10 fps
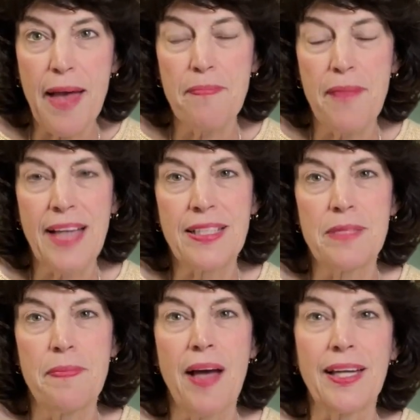
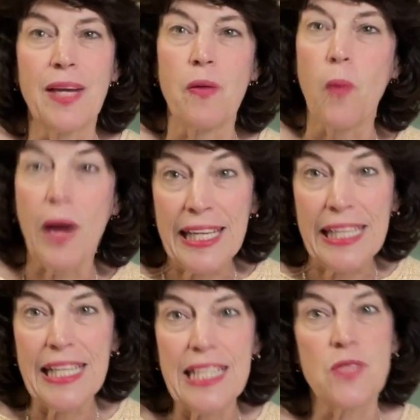backsmocking, what
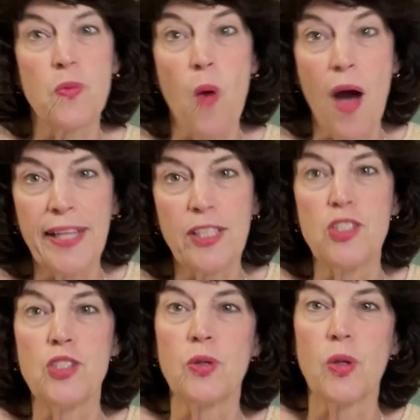it is, why you
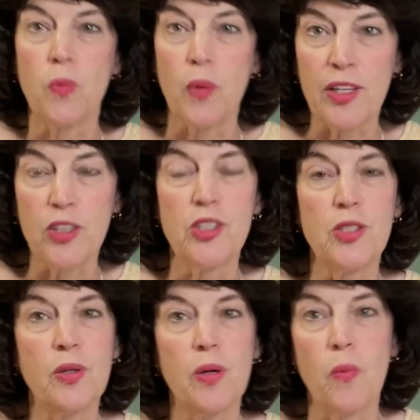do it, where you
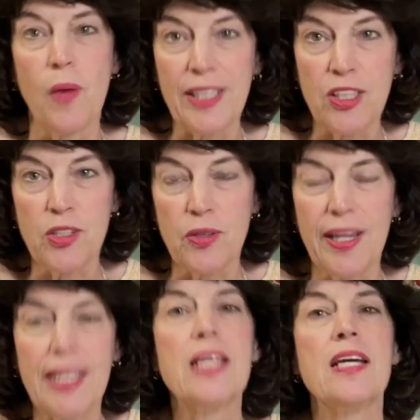do it, when you do
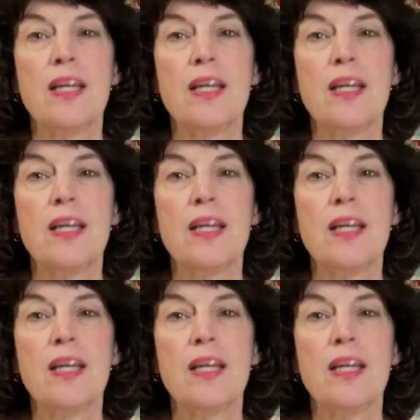it.